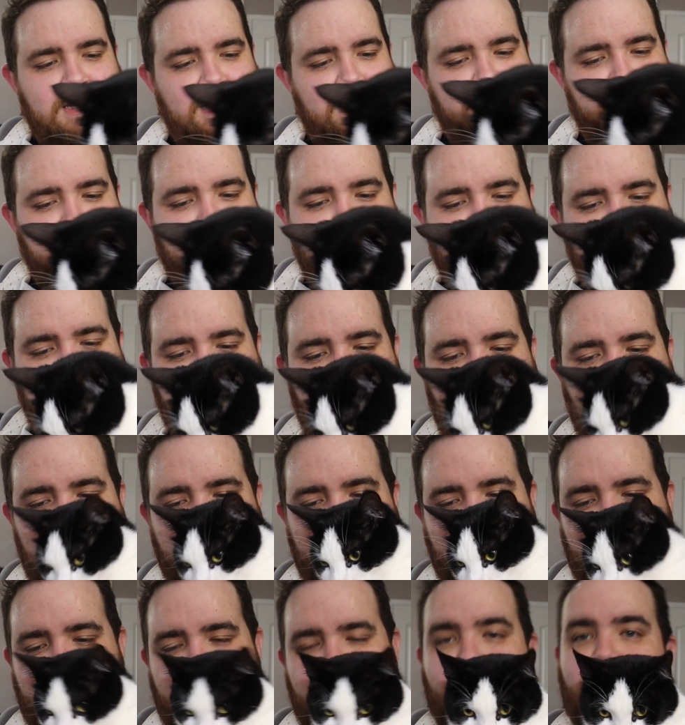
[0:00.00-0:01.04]
In fact, he kind
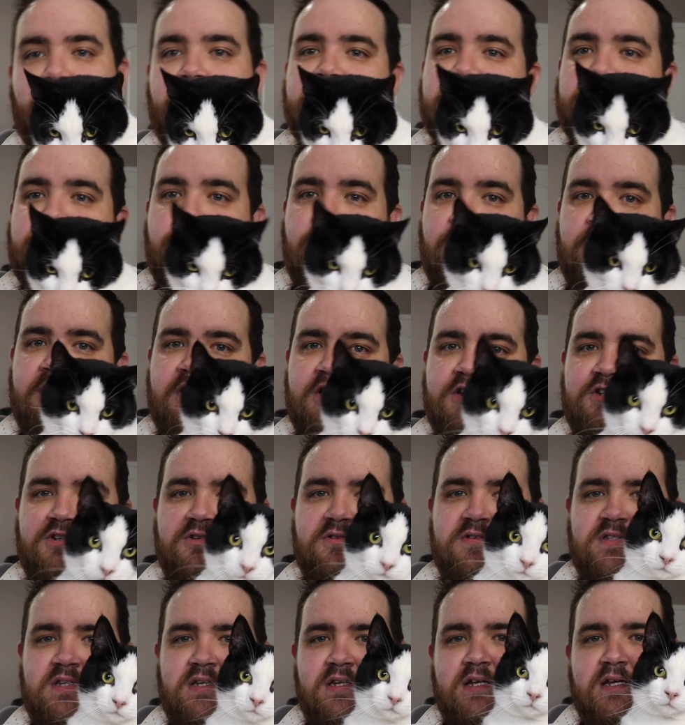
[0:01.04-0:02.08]
of destroys more
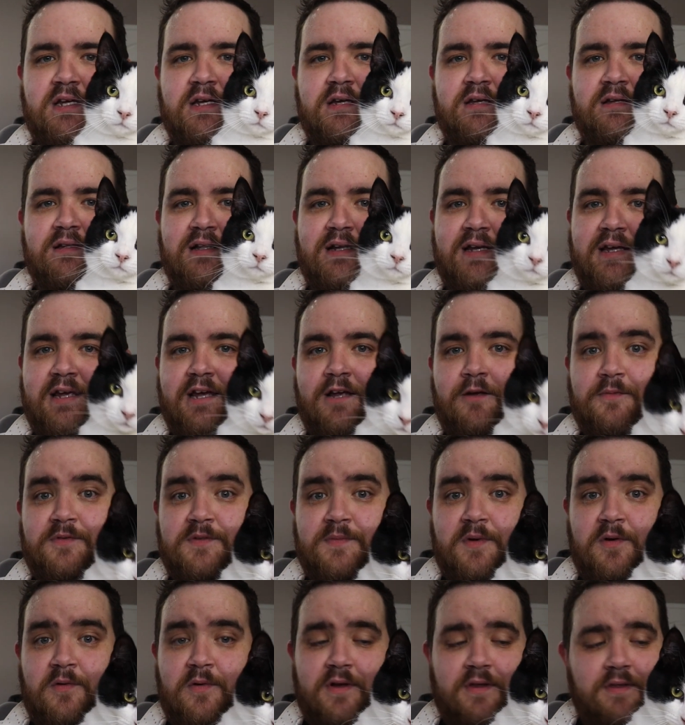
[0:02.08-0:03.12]
miniatures than he than he
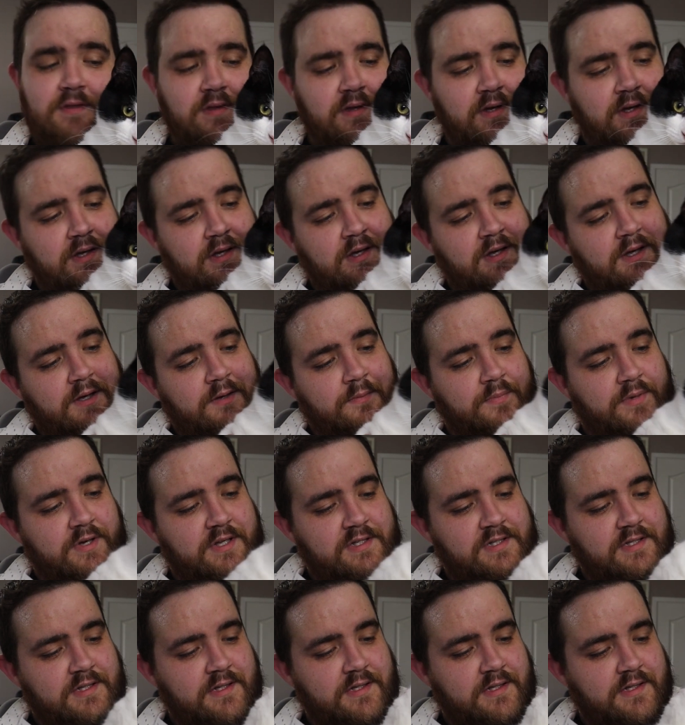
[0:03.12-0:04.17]
helps me with.
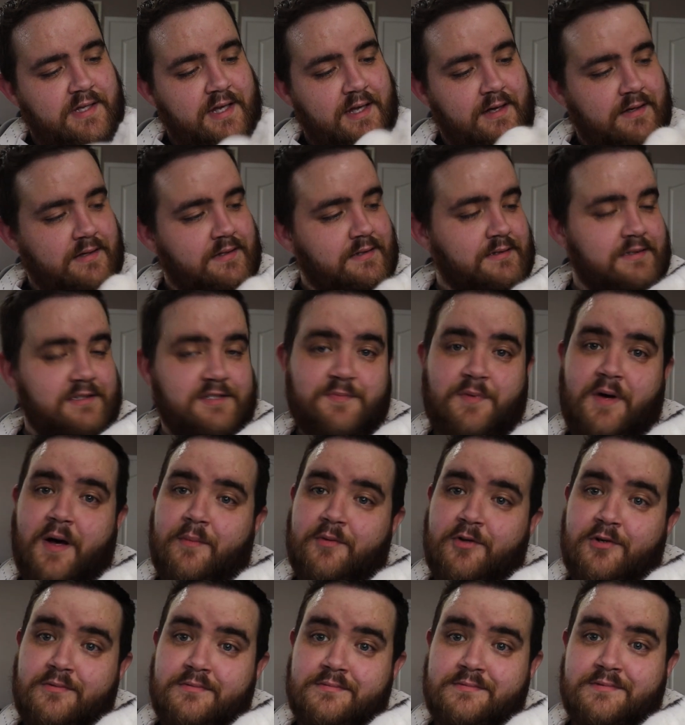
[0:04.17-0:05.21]
But uh, yeah, this is
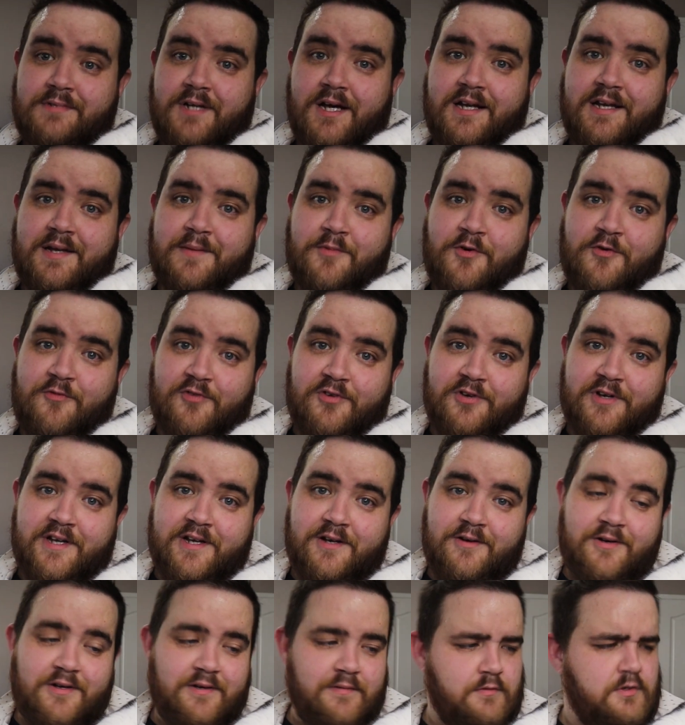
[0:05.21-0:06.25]
Pablo. Got him over a
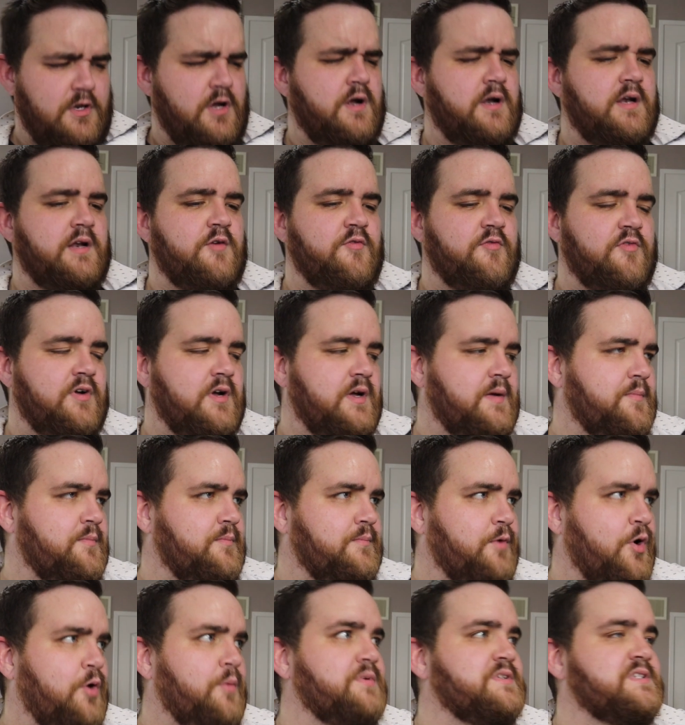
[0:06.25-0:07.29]
year, not over, uh,
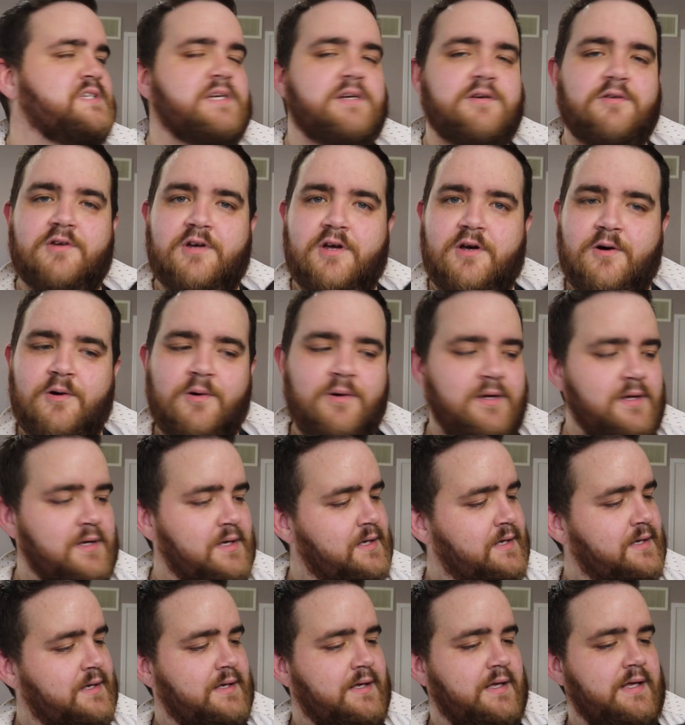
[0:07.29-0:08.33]
almost a year ago,
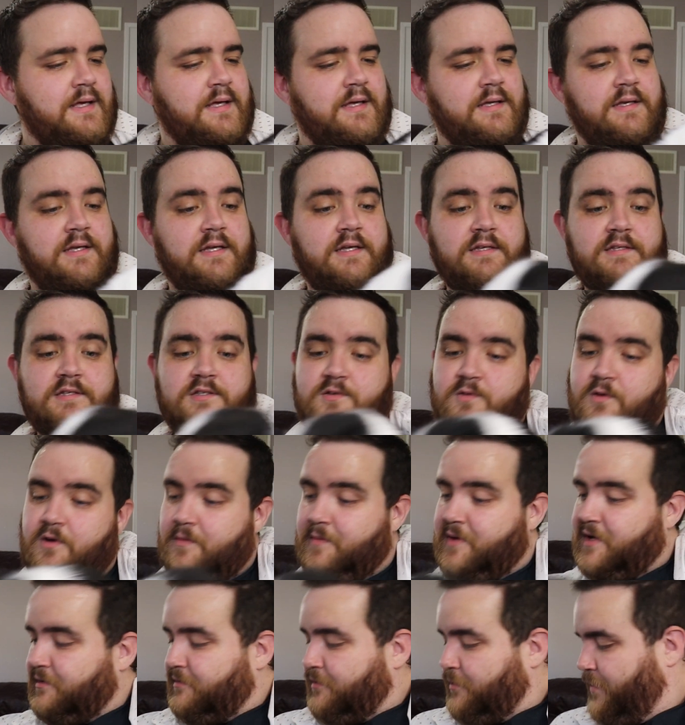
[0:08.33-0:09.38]
and he's
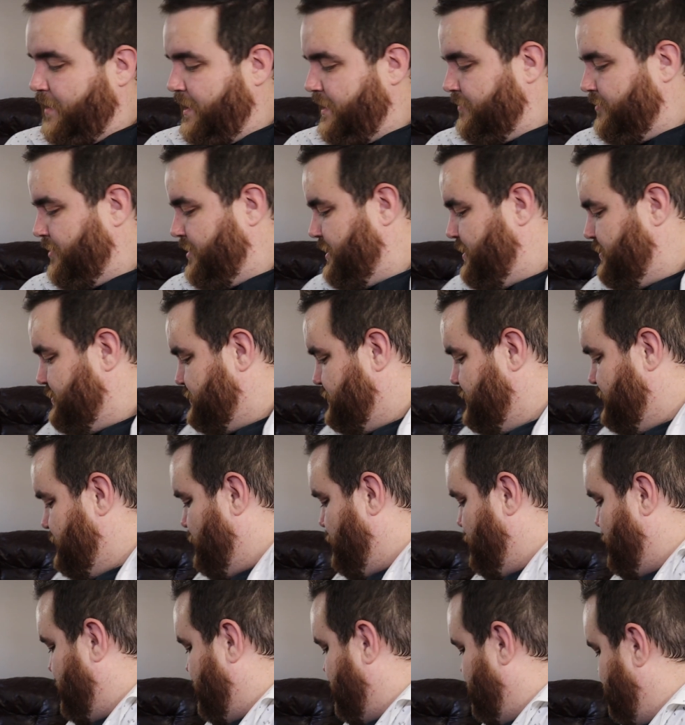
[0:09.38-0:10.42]
squirming away right now. So there you
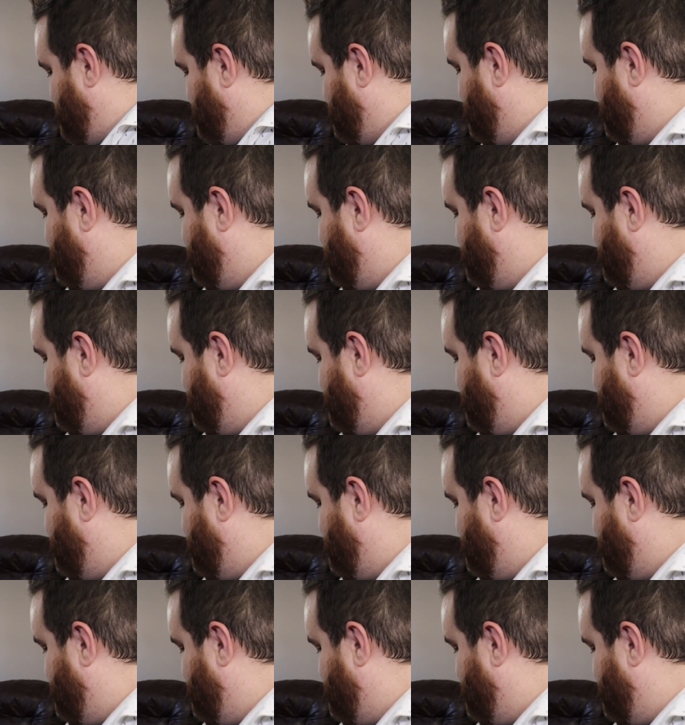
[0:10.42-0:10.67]
go, buddy.